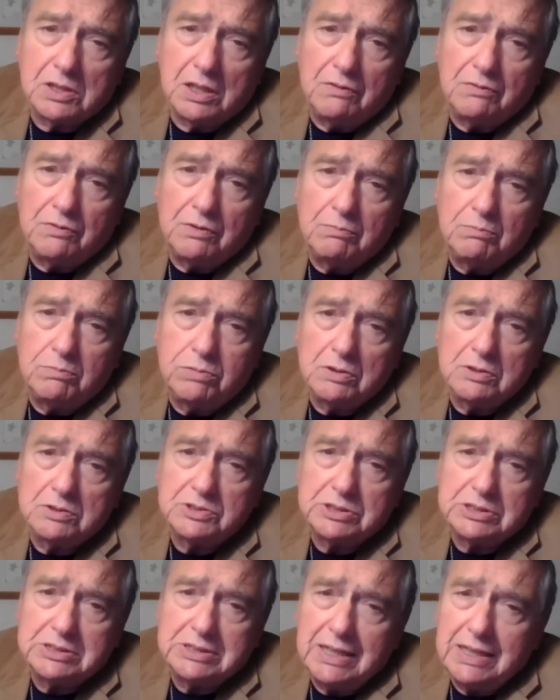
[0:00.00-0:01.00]
love of
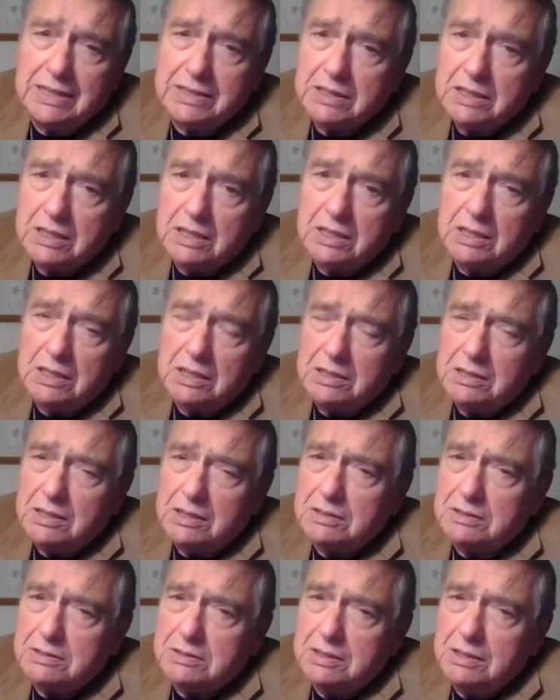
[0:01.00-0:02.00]
birds. Don,
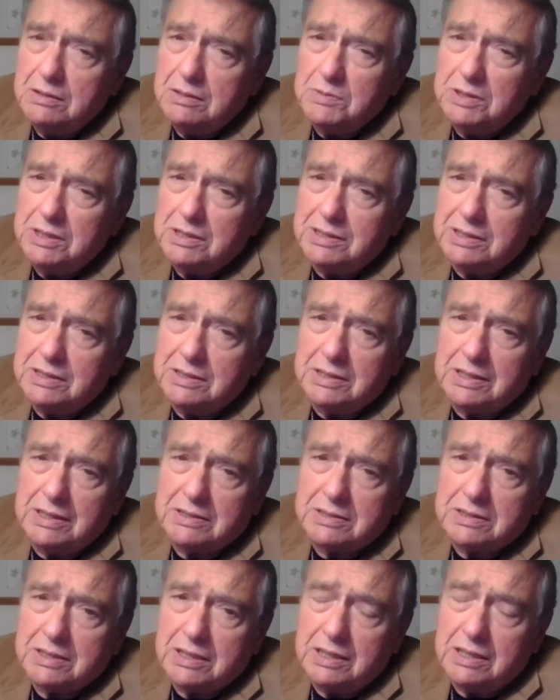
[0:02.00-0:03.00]
tell me again
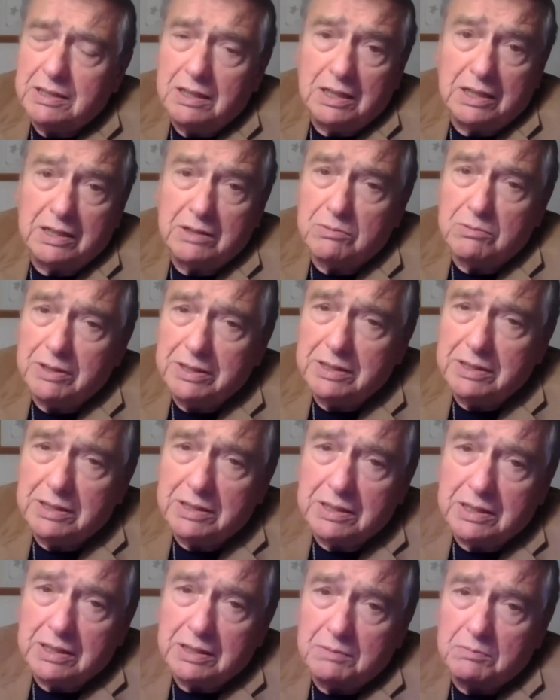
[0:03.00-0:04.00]
that title. I read it
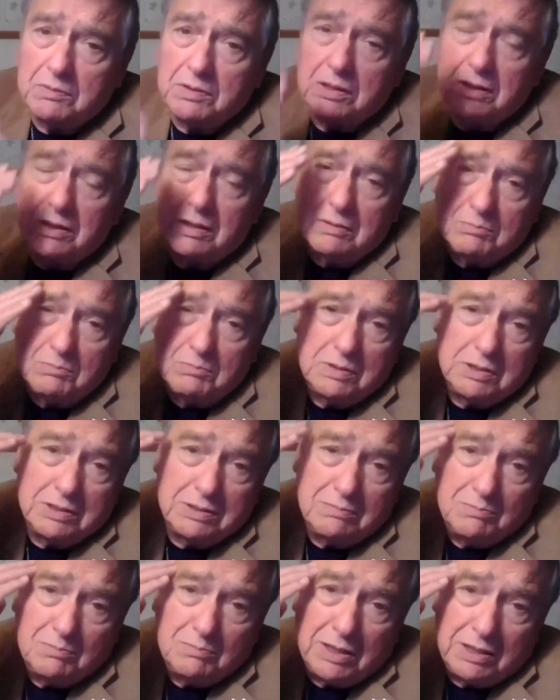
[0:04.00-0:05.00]
and but
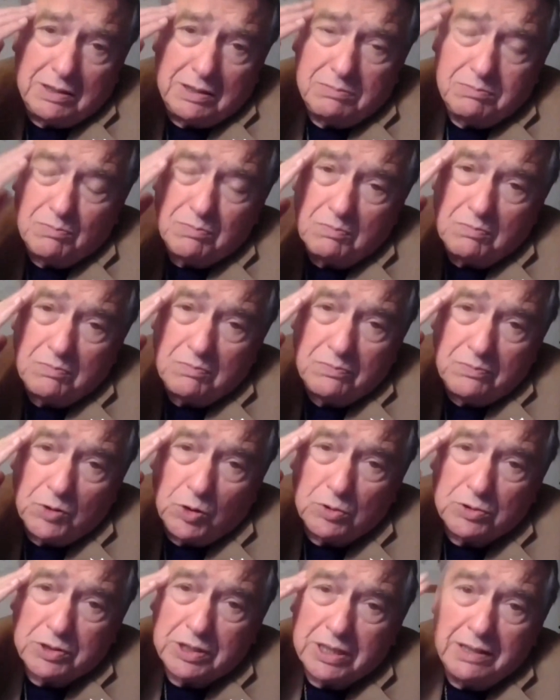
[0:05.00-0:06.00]
my
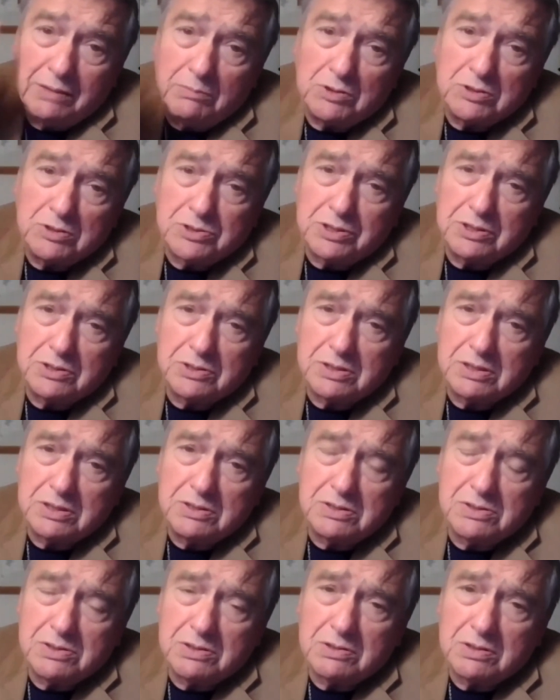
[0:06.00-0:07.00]
old timer's
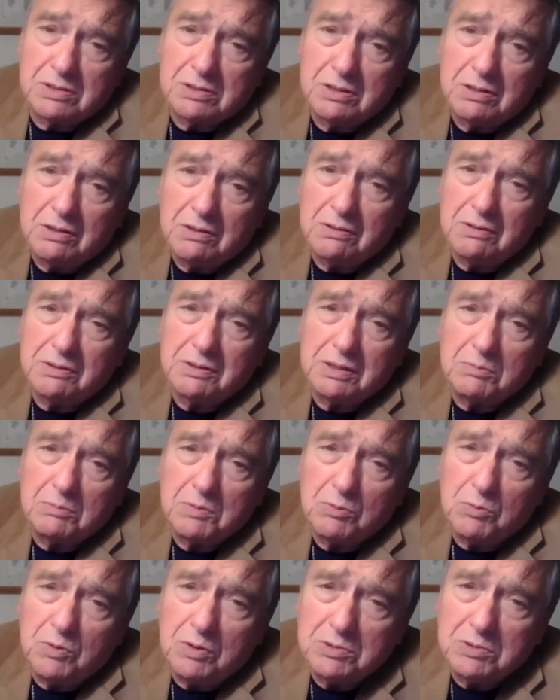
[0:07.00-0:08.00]
disease is hurting
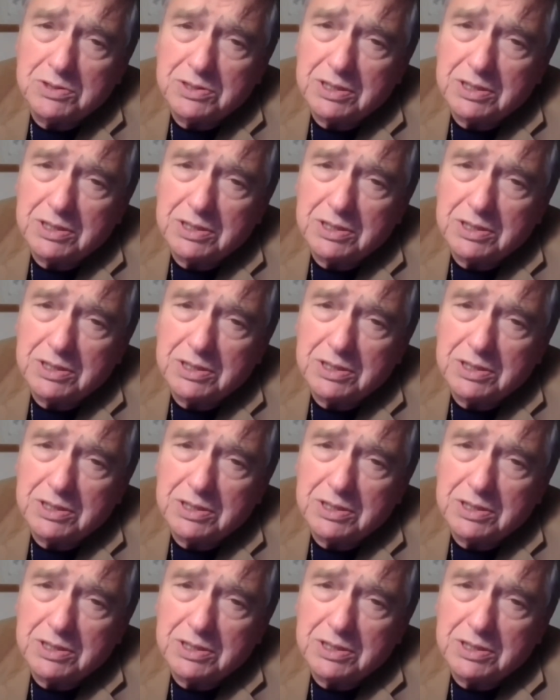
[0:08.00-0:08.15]
me. What